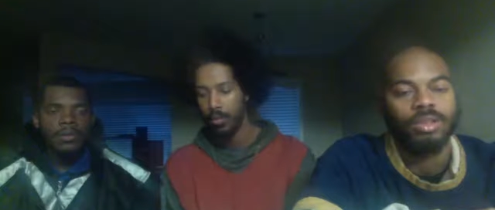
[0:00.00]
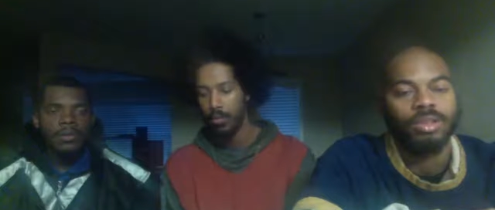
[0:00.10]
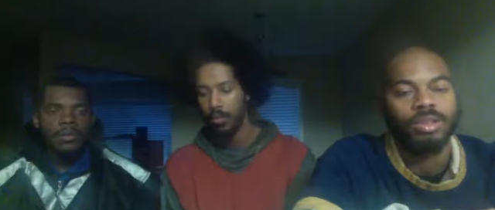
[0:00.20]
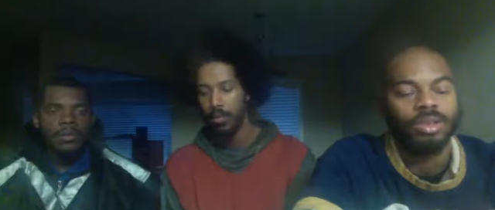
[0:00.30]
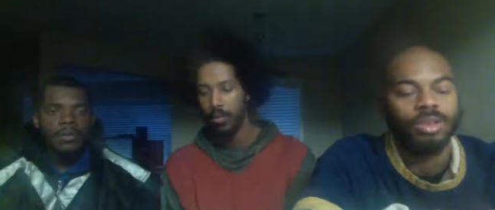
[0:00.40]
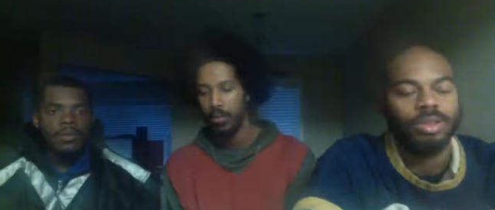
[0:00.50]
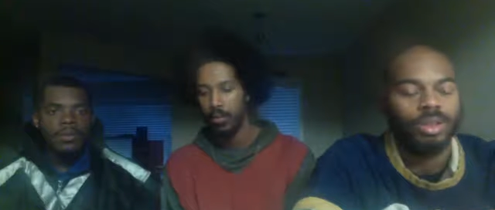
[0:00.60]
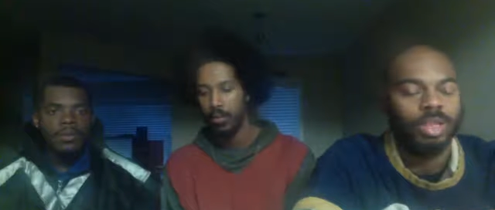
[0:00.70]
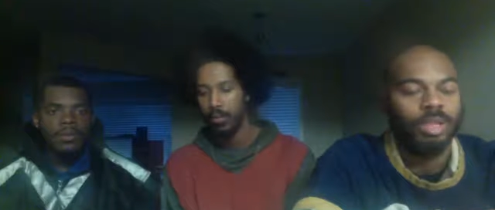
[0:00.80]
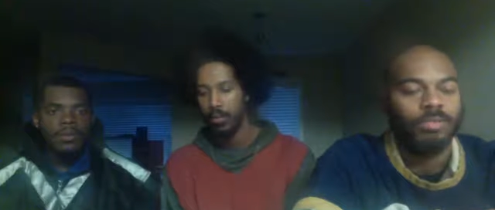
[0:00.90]
Speaker 1: So this is
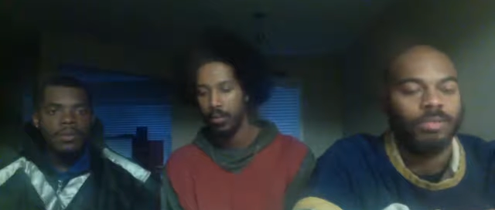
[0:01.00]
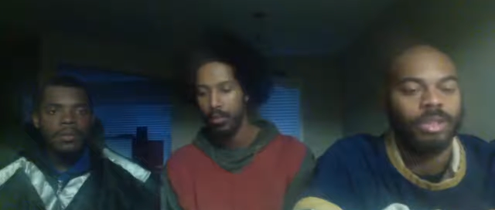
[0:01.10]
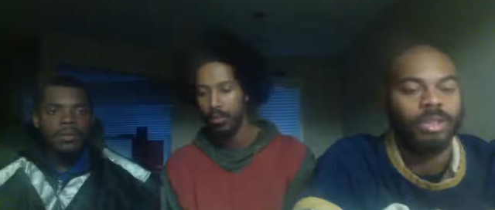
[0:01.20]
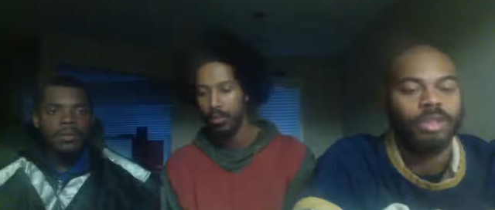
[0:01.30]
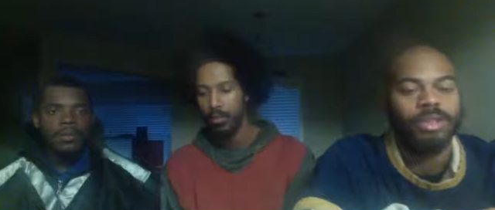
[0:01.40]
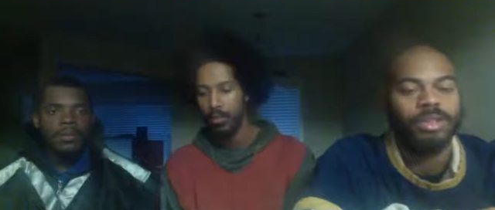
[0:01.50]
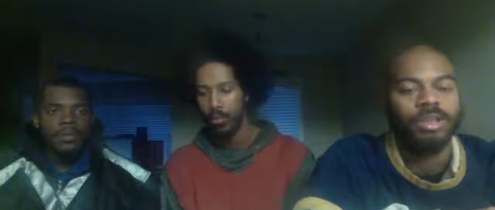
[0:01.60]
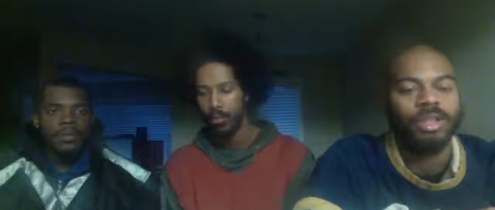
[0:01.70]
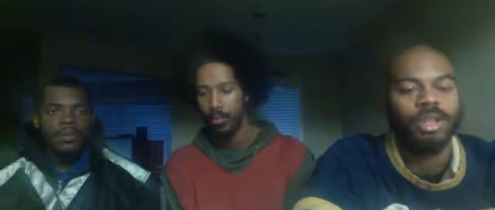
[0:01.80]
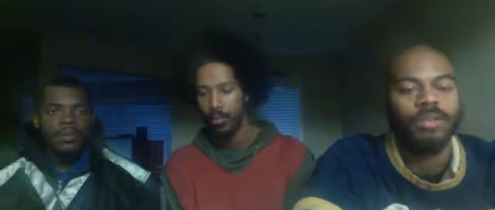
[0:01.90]
a thing of fear. This
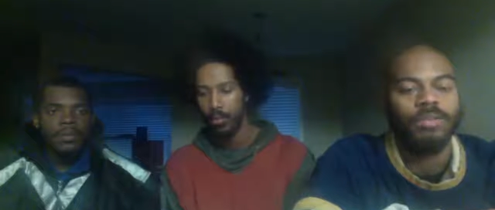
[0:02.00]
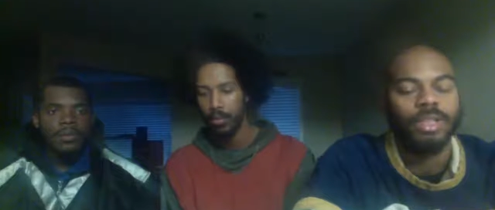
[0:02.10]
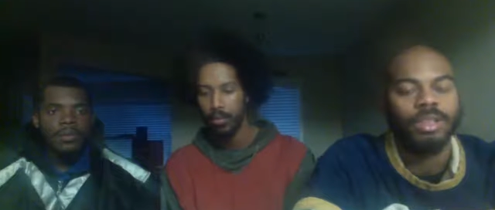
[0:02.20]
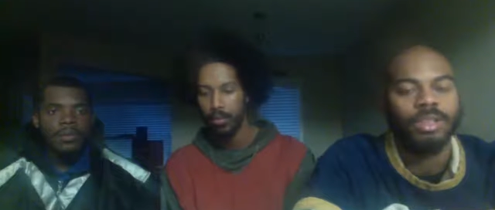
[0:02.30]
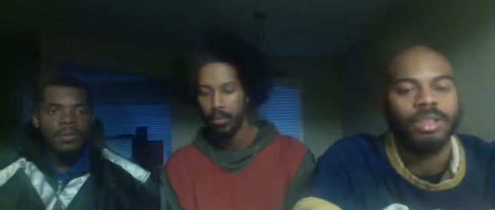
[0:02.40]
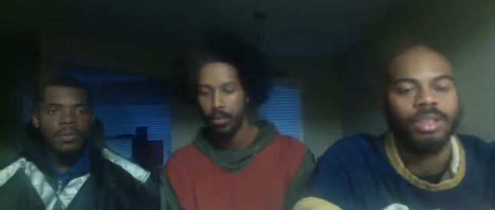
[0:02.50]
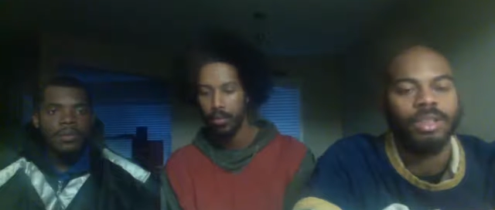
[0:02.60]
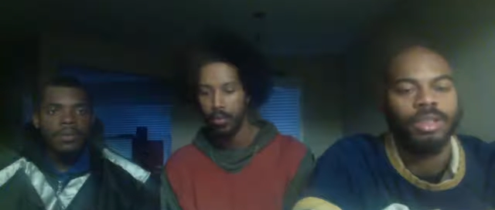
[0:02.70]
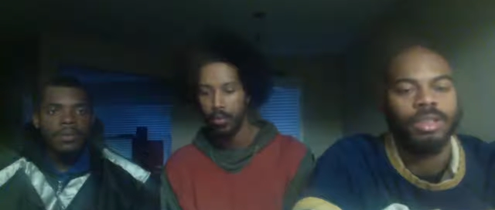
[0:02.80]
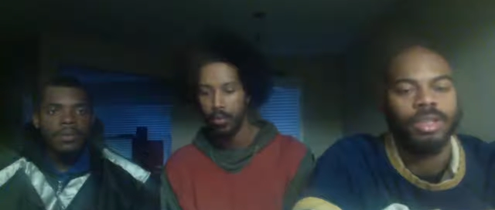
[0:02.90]
is a thing of listening
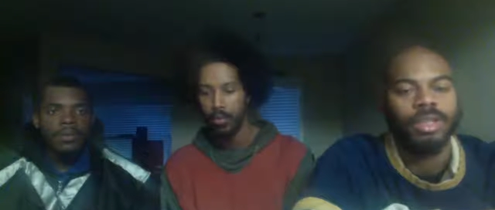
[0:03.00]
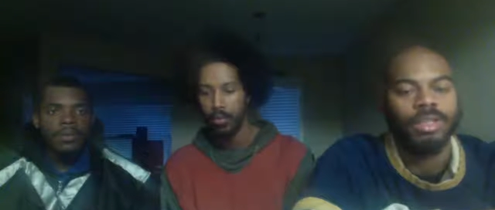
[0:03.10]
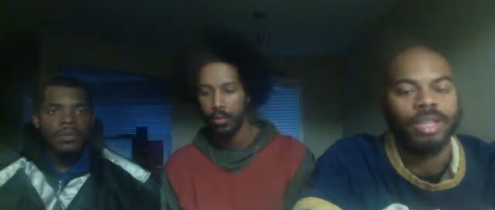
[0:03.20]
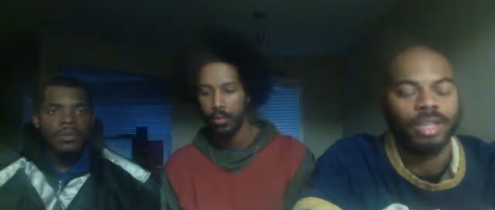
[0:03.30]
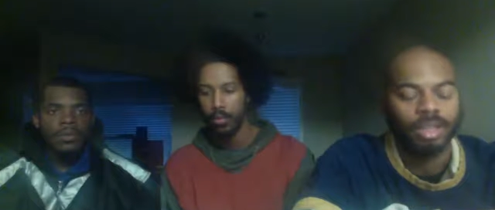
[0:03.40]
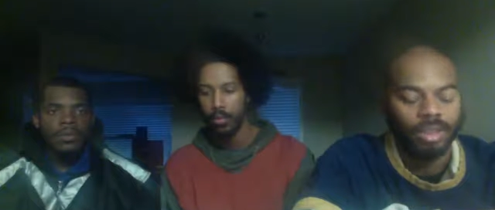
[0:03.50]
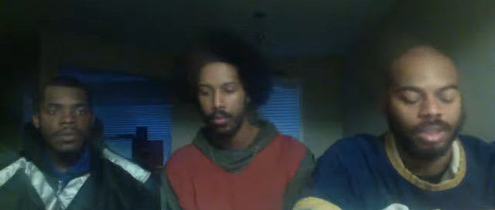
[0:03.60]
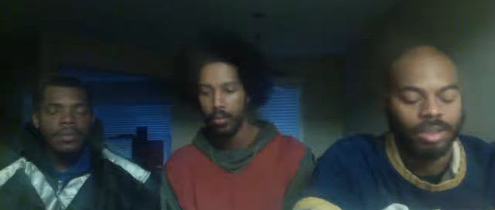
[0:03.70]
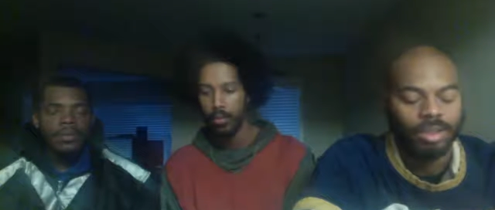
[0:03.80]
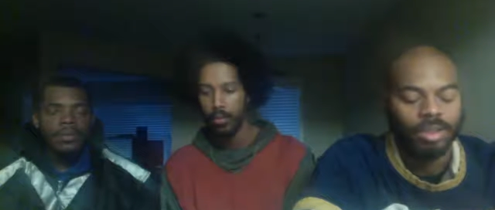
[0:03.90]
and
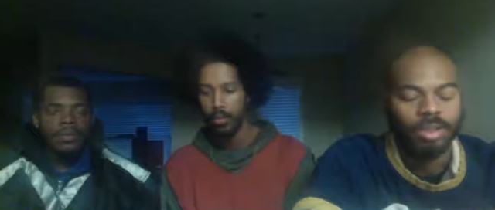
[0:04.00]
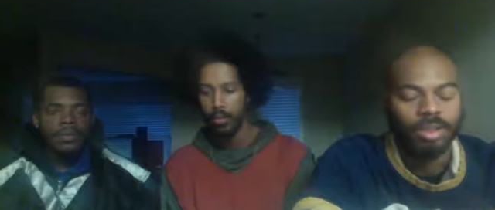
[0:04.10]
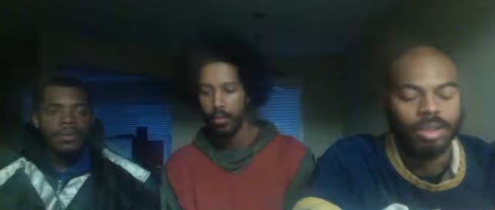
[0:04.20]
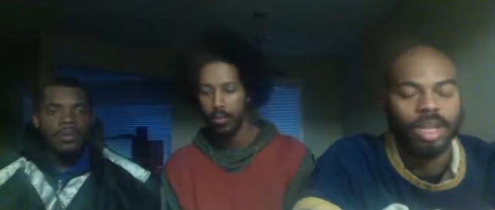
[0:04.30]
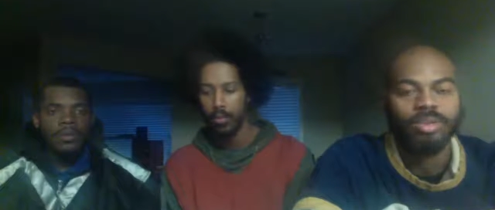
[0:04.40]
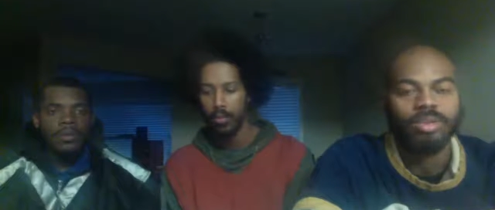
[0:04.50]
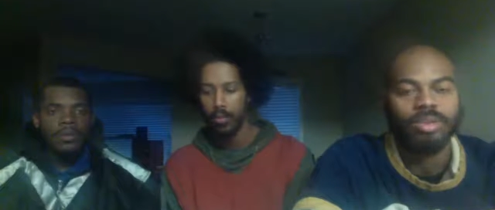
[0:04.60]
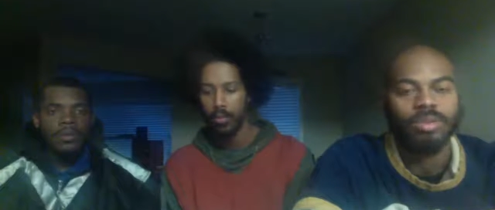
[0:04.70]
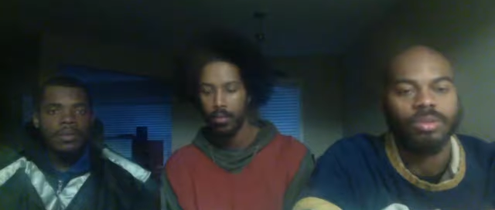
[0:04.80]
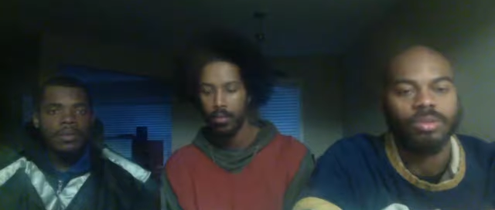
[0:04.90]
taking the
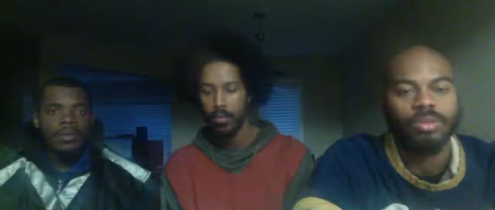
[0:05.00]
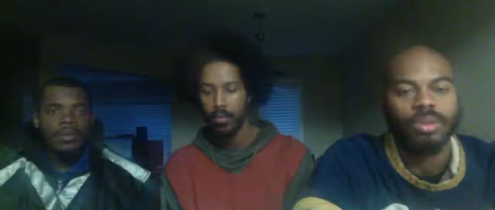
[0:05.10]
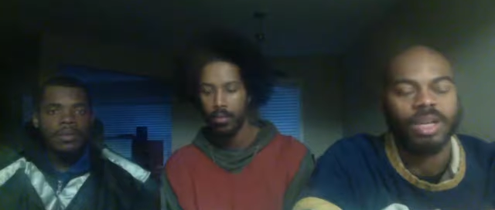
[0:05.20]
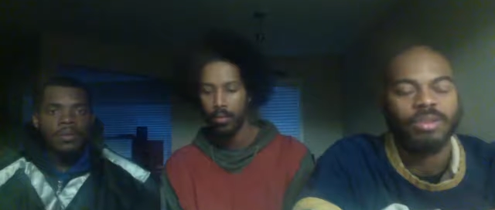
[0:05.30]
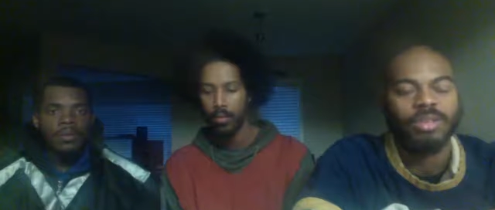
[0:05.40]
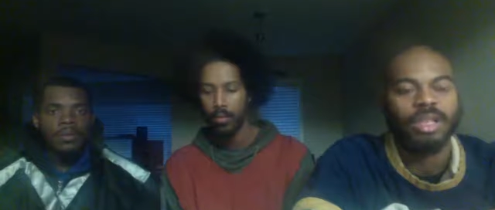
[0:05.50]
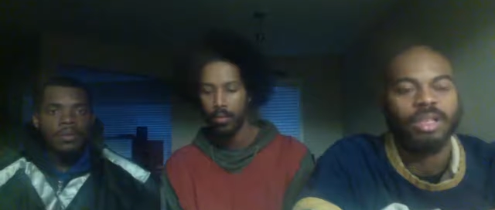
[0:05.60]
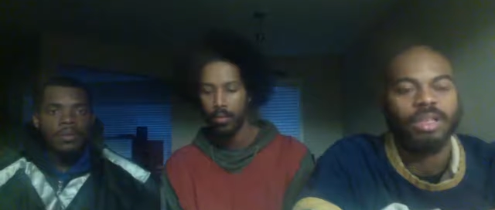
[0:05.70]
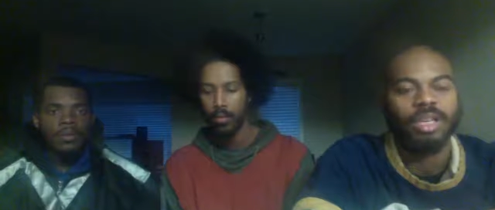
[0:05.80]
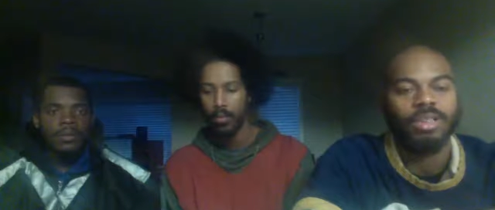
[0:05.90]
counsel without
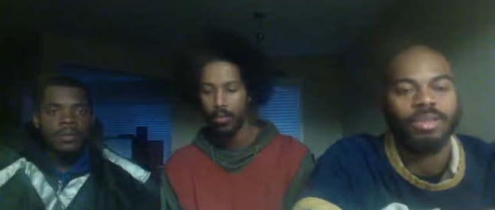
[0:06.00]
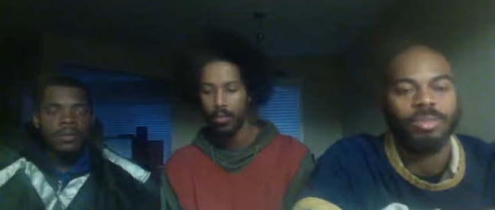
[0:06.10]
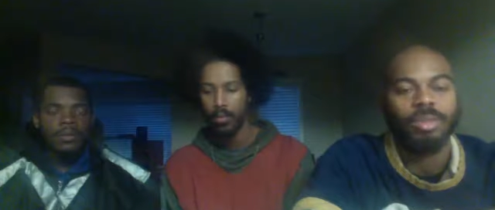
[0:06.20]
second guessing.